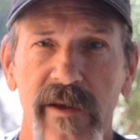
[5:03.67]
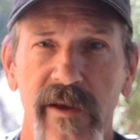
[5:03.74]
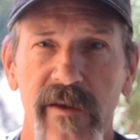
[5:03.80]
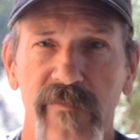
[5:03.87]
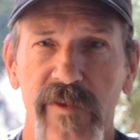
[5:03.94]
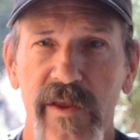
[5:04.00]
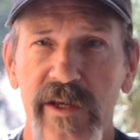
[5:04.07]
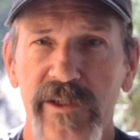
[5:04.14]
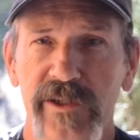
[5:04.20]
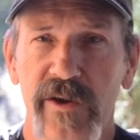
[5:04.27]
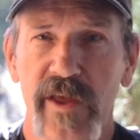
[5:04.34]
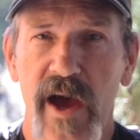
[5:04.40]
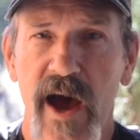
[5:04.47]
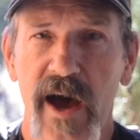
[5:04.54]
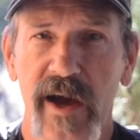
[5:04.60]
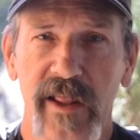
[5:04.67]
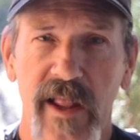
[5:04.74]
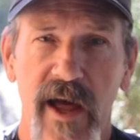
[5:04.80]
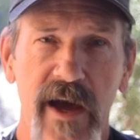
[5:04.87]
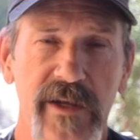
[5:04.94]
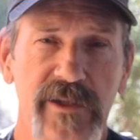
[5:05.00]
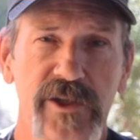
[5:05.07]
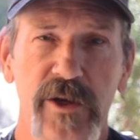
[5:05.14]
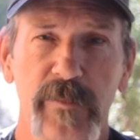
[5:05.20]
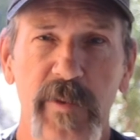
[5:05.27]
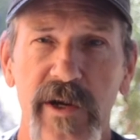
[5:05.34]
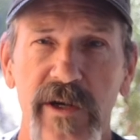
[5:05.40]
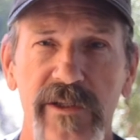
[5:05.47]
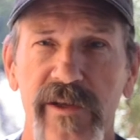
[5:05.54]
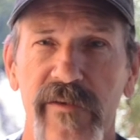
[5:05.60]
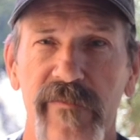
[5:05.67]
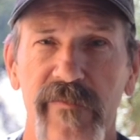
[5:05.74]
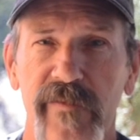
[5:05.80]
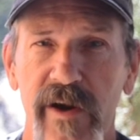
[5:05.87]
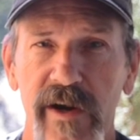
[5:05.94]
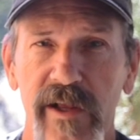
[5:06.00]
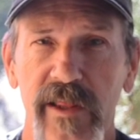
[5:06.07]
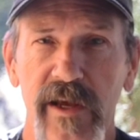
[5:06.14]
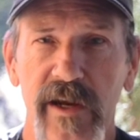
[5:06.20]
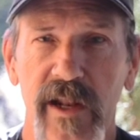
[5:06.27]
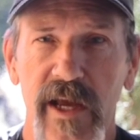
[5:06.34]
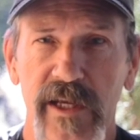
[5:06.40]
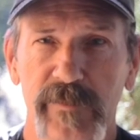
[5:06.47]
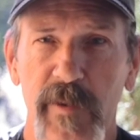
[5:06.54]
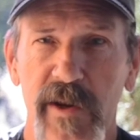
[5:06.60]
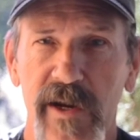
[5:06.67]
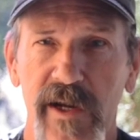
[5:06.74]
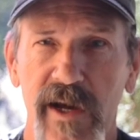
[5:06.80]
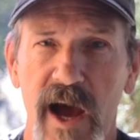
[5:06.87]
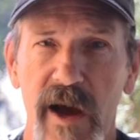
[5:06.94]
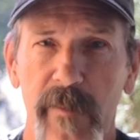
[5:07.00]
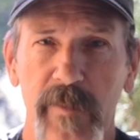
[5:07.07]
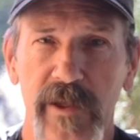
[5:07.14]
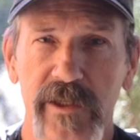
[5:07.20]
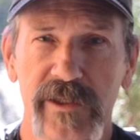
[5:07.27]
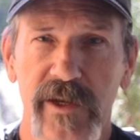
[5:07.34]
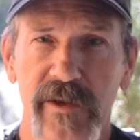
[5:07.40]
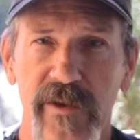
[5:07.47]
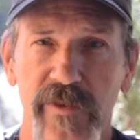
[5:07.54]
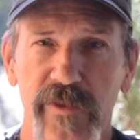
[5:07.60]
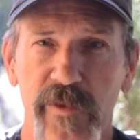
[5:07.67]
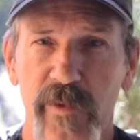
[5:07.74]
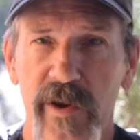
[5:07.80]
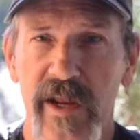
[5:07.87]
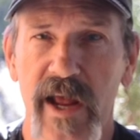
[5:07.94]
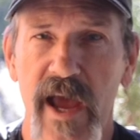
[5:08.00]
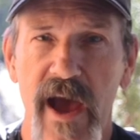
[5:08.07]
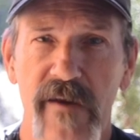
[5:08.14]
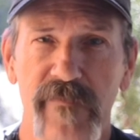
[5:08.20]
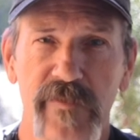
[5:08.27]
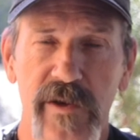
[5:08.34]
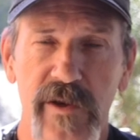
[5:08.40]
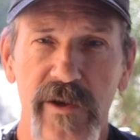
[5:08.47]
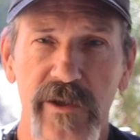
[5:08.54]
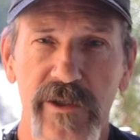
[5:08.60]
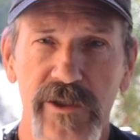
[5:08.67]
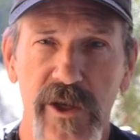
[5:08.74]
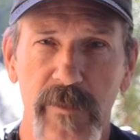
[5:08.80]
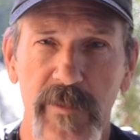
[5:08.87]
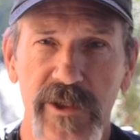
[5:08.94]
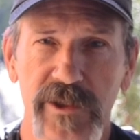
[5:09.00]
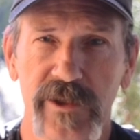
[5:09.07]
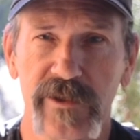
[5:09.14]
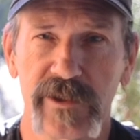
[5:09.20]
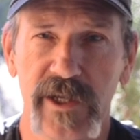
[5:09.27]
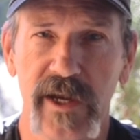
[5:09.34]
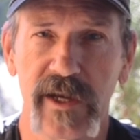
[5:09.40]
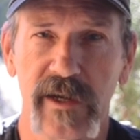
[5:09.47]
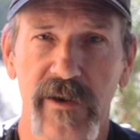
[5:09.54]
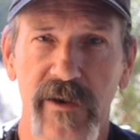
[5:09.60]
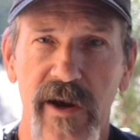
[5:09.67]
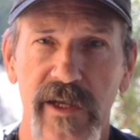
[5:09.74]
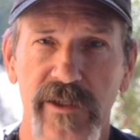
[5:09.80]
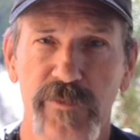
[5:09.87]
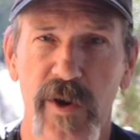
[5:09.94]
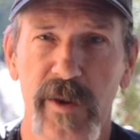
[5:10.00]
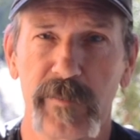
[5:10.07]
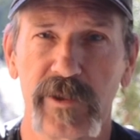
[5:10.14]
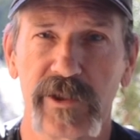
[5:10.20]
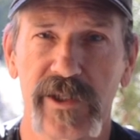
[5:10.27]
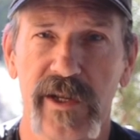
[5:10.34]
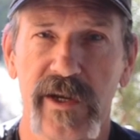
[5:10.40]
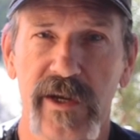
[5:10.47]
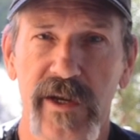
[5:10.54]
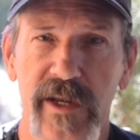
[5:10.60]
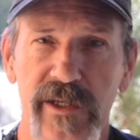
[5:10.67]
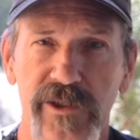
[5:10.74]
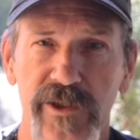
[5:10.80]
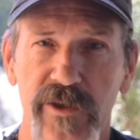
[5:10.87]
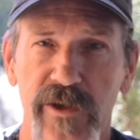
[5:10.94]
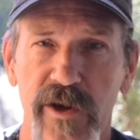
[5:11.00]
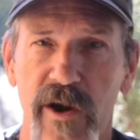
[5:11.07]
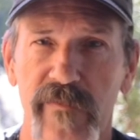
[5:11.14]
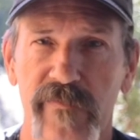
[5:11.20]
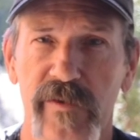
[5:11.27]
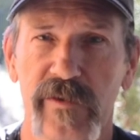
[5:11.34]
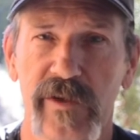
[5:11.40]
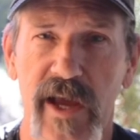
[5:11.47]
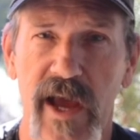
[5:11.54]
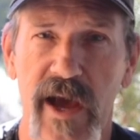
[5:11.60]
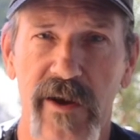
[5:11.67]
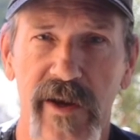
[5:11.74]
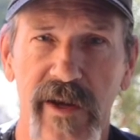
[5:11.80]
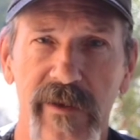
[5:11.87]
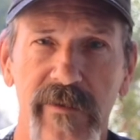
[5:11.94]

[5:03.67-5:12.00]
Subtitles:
If these are the highlights, it appears that very little has been accomplished in the 3.5 years Commissioner Taylor has represented Eastern Garfield County.